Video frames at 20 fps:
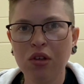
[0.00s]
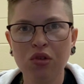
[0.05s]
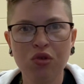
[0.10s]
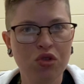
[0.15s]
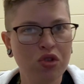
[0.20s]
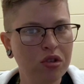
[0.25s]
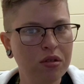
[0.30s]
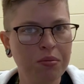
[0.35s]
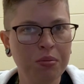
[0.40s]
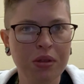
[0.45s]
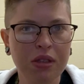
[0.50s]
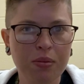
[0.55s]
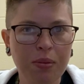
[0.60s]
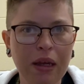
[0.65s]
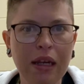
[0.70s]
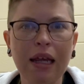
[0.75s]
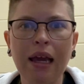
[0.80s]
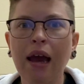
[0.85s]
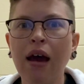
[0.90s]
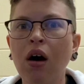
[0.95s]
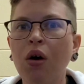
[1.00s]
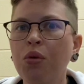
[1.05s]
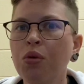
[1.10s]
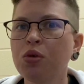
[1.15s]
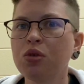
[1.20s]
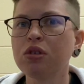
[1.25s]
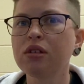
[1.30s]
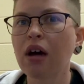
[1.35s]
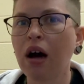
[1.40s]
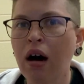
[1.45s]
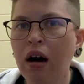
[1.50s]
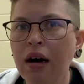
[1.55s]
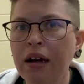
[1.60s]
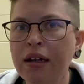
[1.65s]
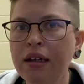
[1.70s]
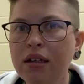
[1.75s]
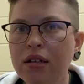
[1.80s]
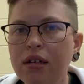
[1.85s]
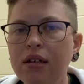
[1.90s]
You shouldn't be spending hours on it.